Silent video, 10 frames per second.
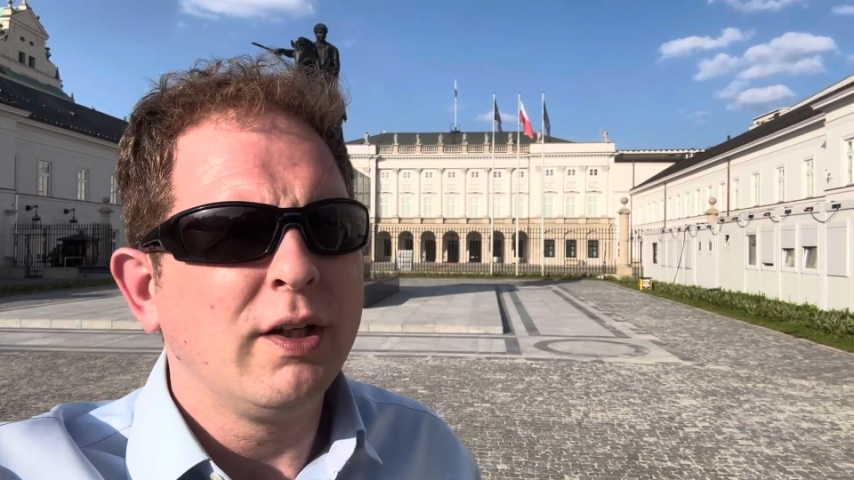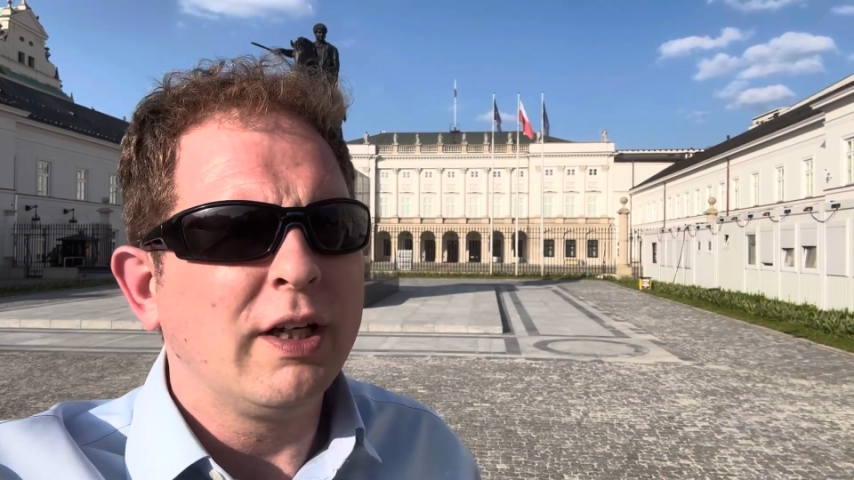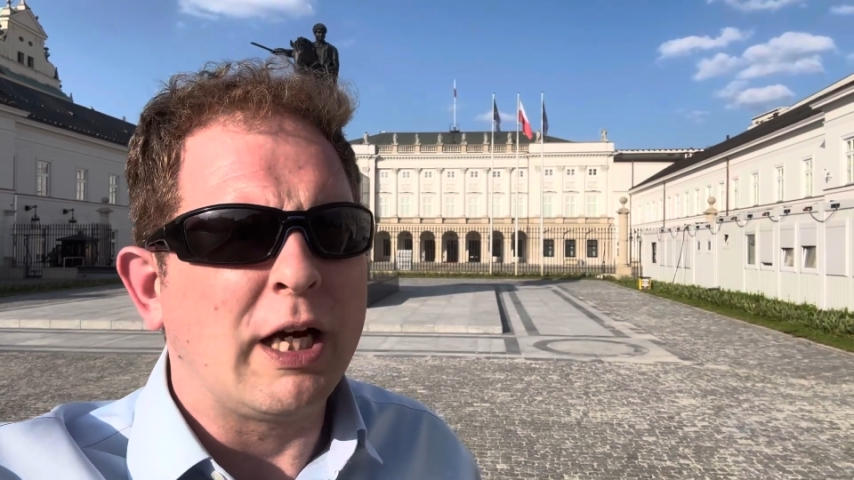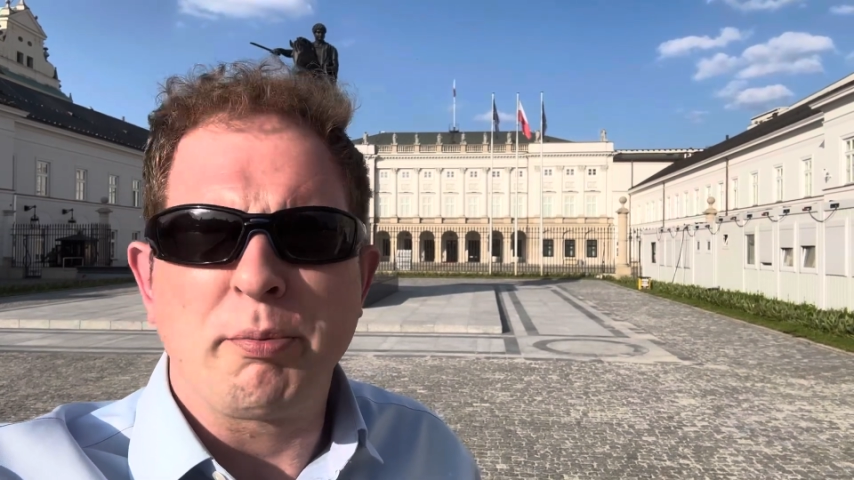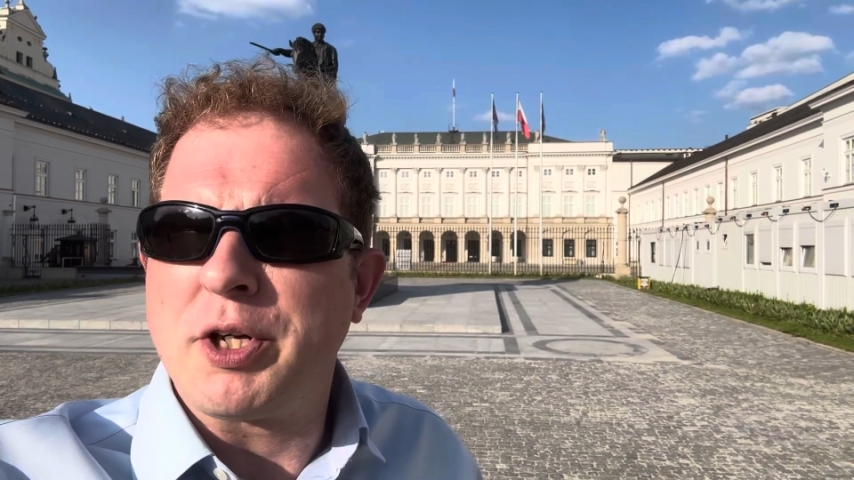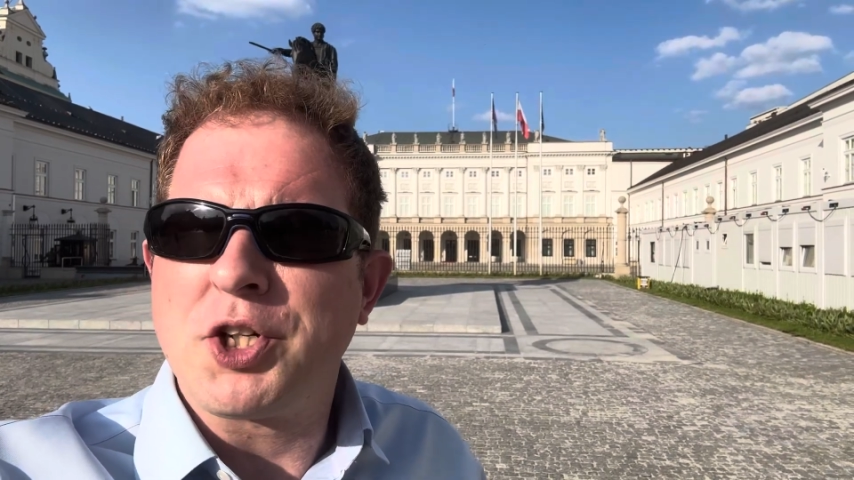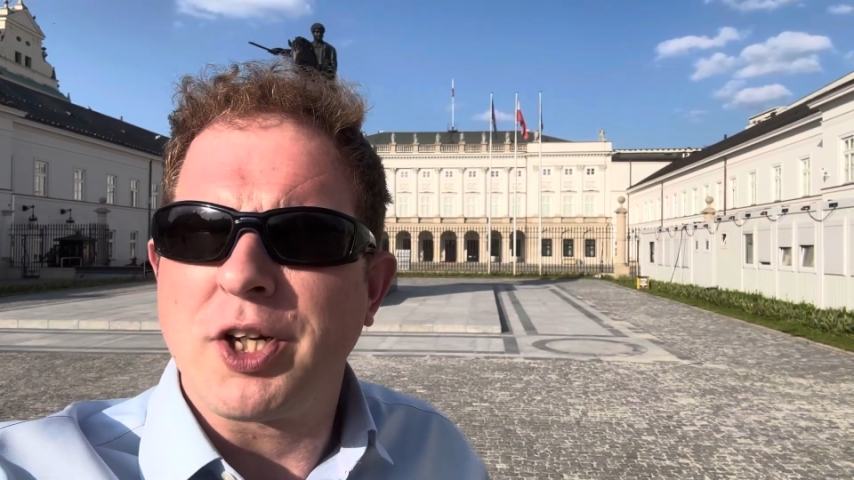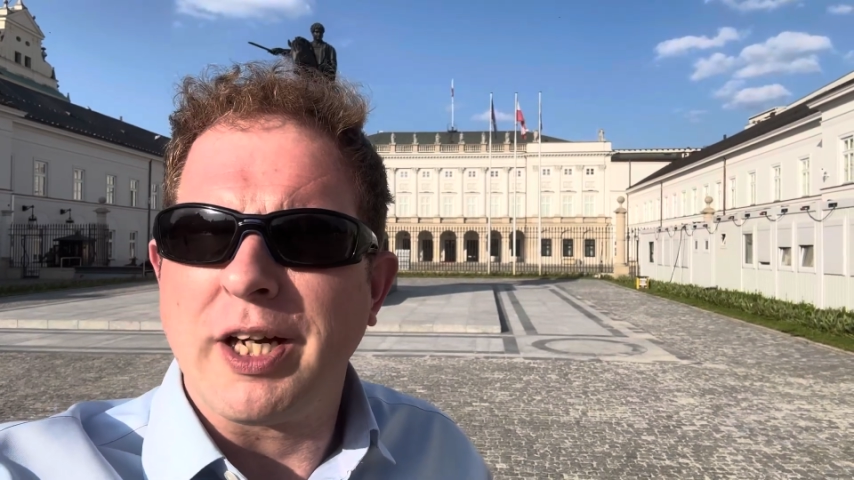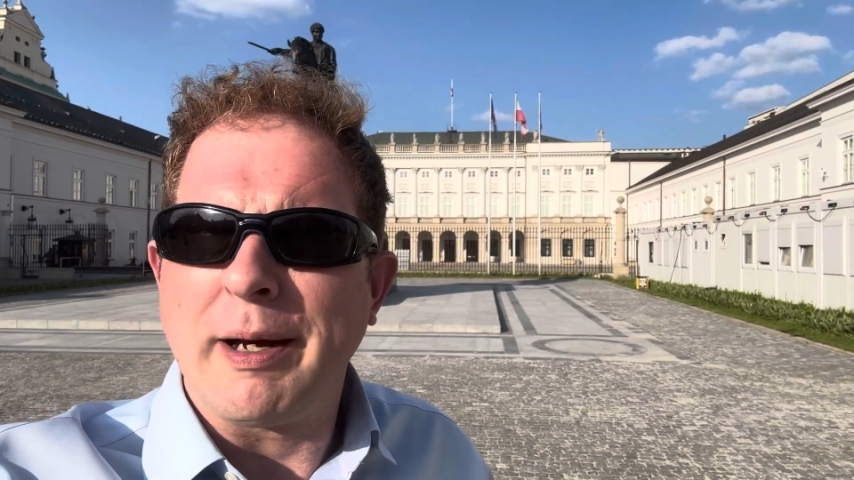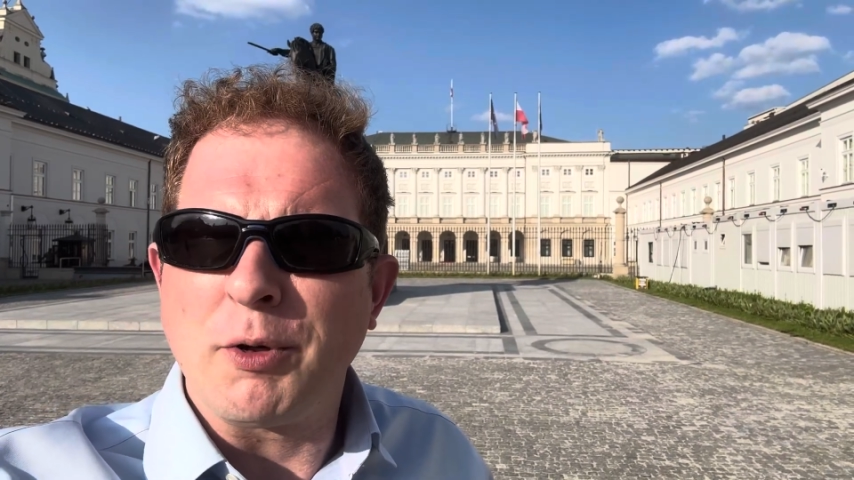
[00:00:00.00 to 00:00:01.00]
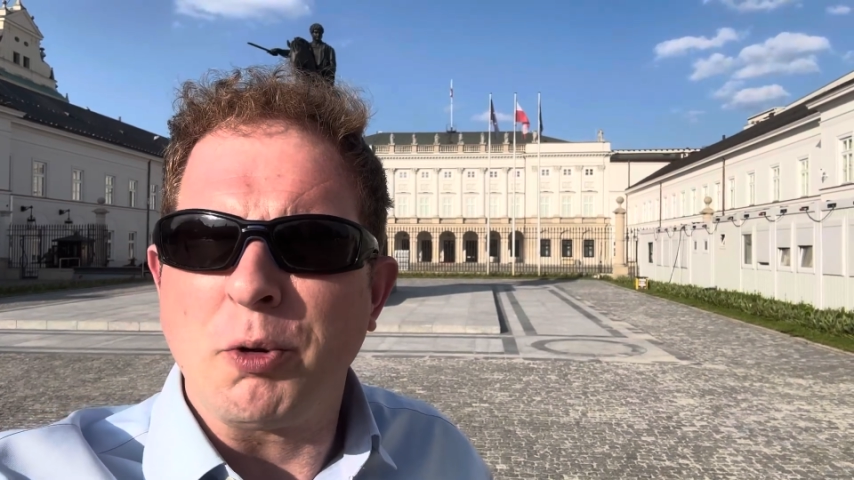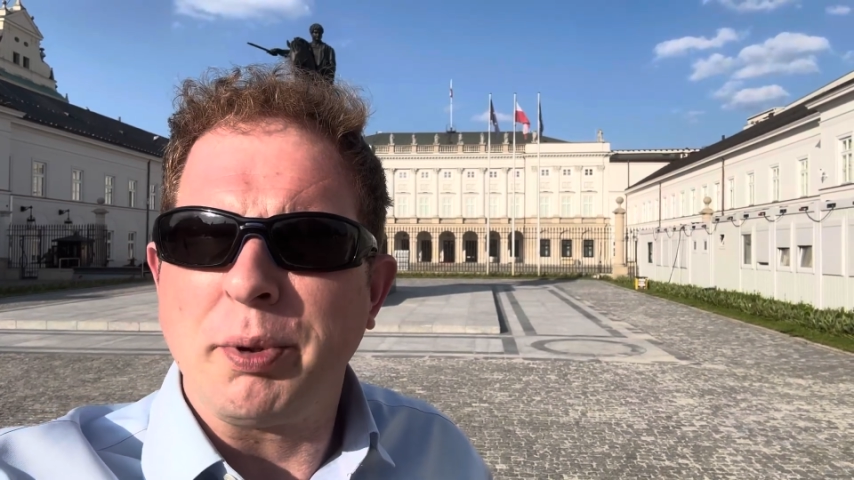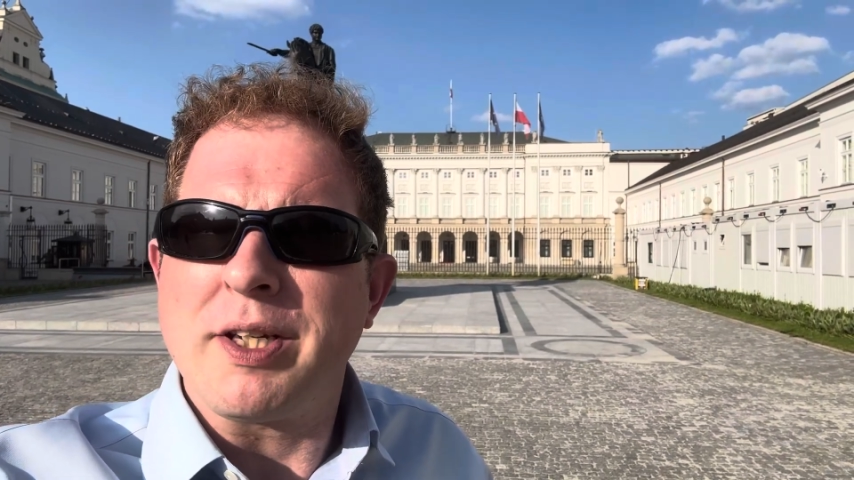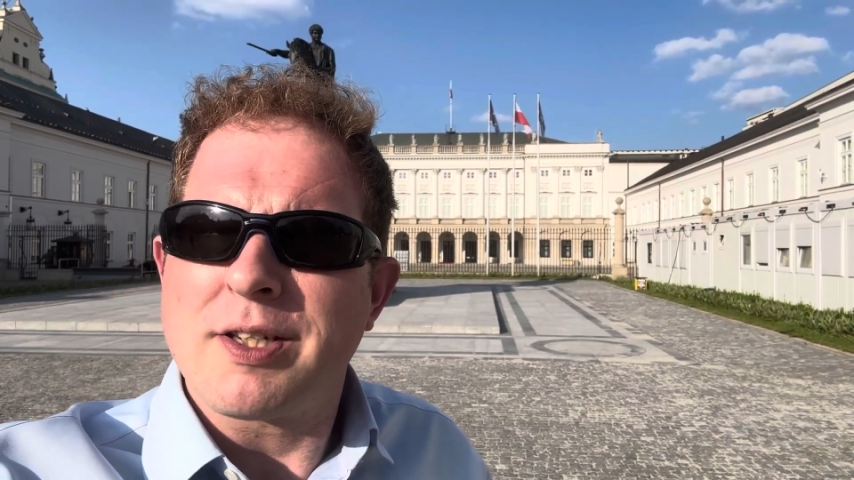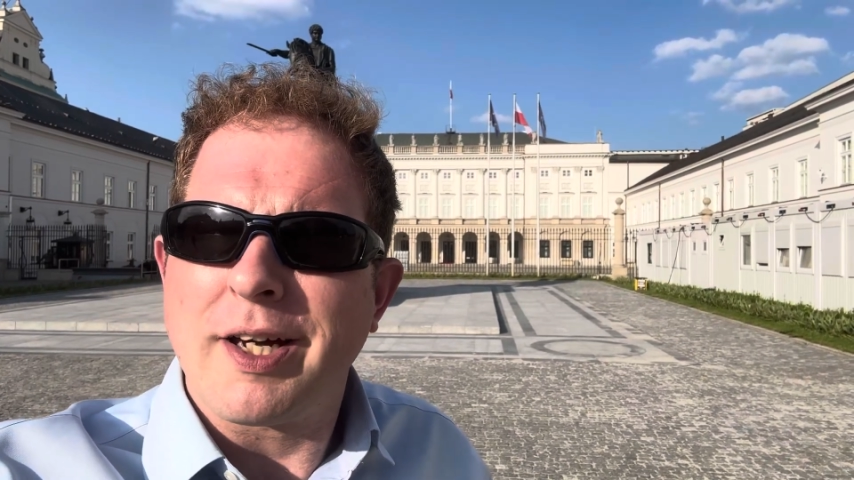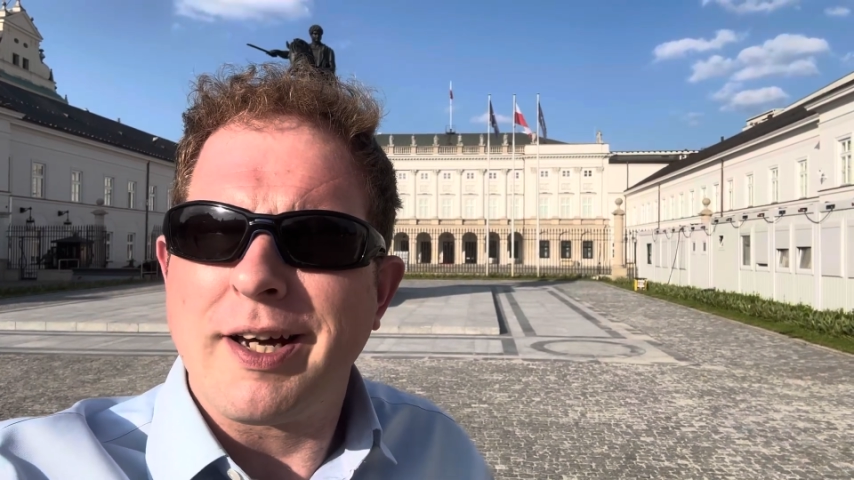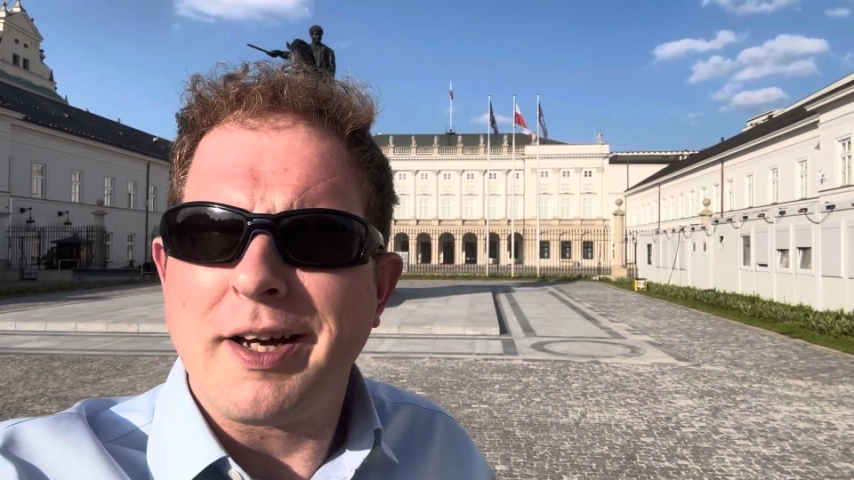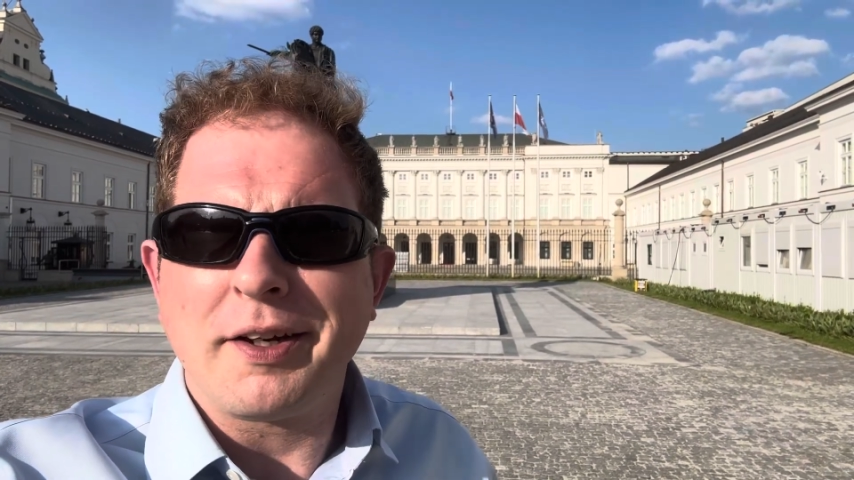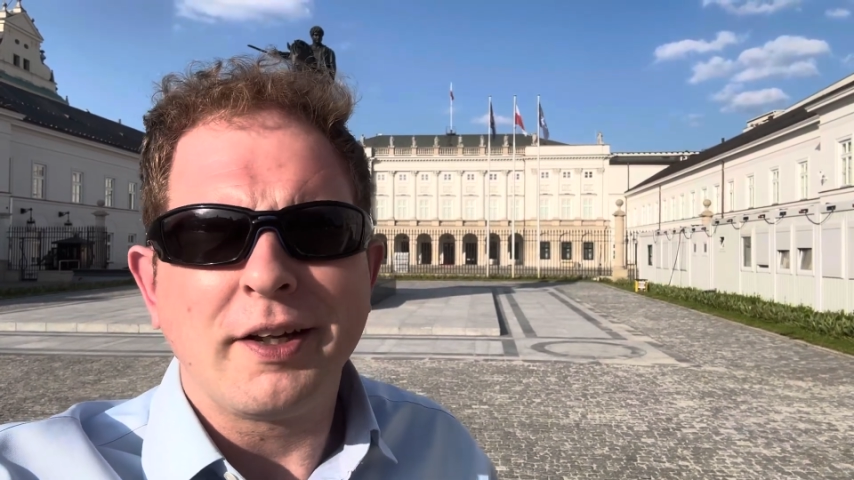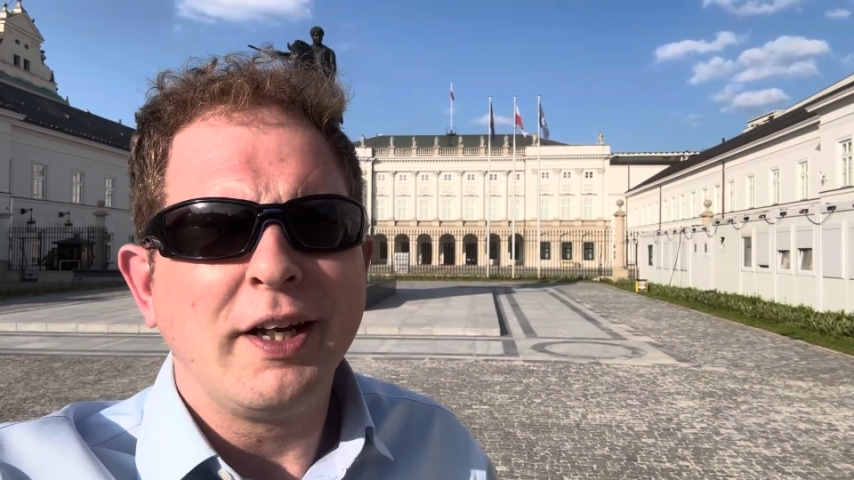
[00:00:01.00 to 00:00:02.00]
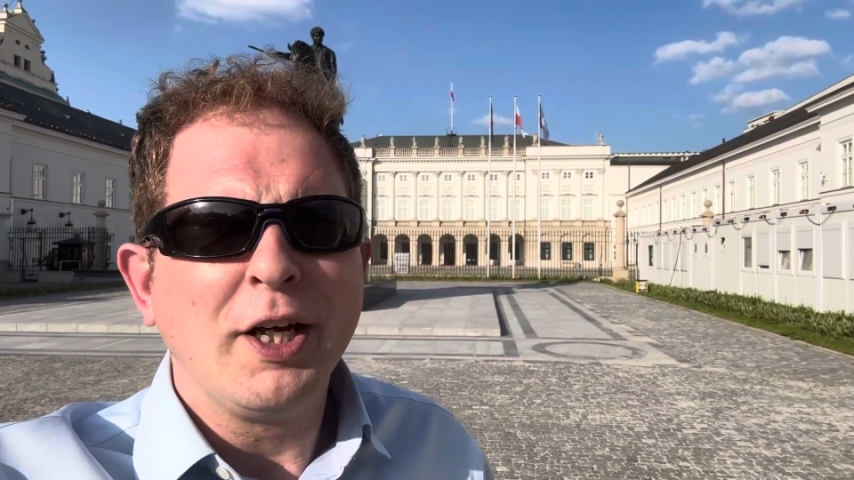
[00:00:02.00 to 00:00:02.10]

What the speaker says: I appreciate I'm not Peter Zeihan,